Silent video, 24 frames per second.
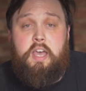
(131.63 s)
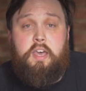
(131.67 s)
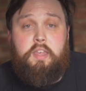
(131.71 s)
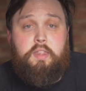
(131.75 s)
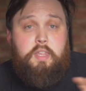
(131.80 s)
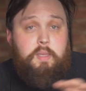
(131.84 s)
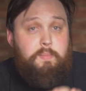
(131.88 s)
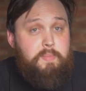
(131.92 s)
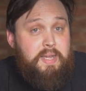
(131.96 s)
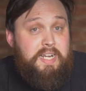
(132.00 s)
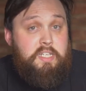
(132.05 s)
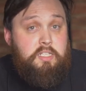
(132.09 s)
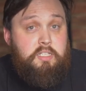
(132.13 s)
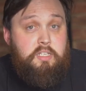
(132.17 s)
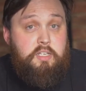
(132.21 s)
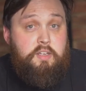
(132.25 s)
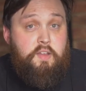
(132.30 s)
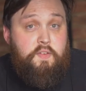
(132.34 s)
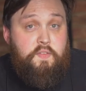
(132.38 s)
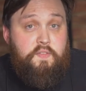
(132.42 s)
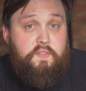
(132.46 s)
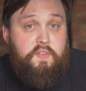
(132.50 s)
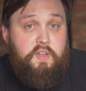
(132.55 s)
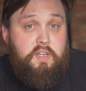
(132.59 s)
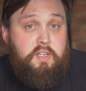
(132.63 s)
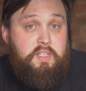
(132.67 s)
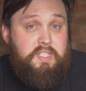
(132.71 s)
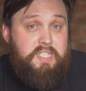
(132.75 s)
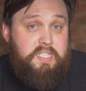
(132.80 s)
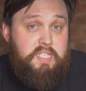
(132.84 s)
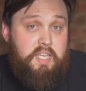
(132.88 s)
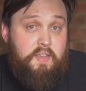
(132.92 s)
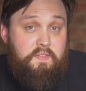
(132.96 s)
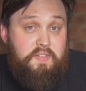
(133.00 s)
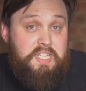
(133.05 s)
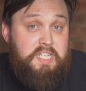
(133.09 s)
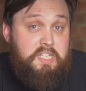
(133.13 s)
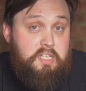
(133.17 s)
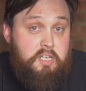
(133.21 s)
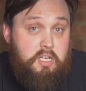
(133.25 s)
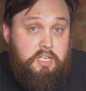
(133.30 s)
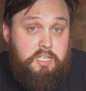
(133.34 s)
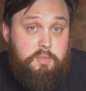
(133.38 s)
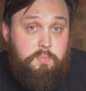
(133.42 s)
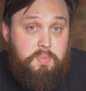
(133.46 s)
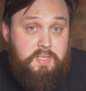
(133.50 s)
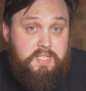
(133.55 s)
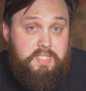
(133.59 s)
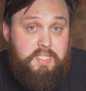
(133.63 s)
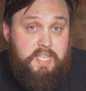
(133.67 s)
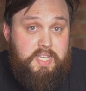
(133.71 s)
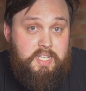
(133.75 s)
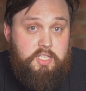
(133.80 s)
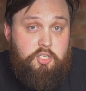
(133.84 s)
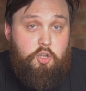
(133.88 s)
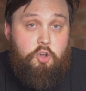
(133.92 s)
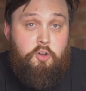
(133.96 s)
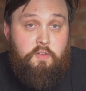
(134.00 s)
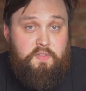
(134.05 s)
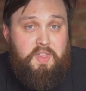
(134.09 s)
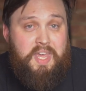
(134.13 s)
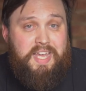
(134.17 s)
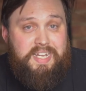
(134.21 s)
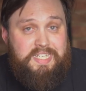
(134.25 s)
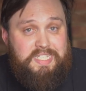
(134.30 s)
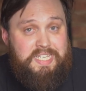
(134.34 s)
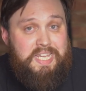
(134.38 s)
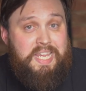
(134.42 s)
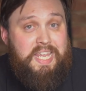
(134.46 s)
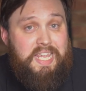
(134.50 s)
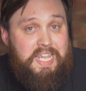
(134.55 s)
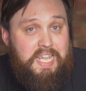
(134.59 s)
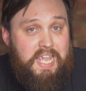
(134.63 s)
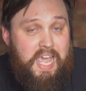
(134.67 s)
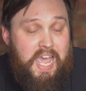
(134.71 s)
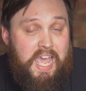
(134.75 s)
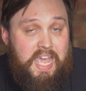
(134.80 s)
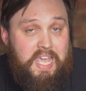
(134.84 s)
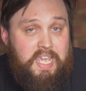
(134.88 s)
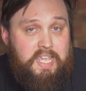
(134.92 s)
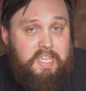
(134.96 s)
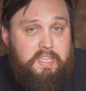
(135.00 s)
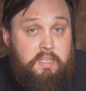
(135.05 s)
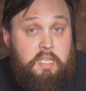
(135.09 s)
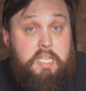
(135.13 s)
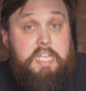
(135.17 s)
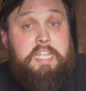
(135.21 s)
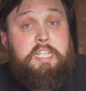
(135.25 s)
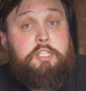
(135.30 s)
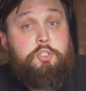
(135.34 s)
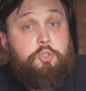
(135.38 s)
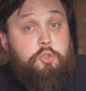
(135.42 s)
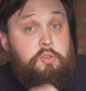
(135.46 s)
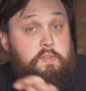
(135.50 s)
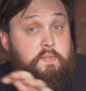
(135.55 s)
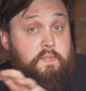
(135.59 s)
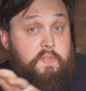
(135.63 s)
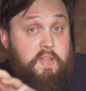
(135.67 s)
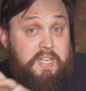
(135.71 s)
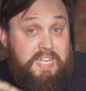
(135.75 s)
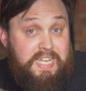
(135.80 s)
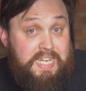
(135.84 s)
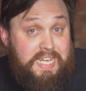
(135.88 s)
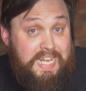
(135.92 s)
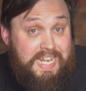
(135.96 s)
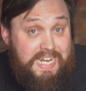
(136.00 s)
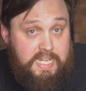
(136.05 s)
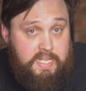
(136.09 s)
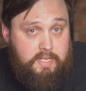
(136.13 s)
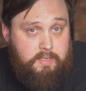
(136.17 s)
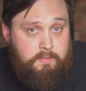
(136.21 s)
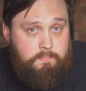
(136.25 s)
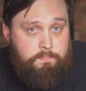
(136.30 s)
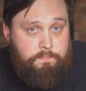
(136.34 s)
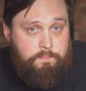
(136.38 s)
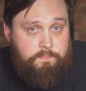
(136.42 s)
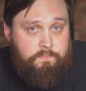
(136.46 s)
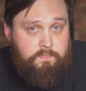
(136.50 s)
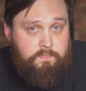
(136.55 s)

they managed to convert 79% of that TA into vanillin.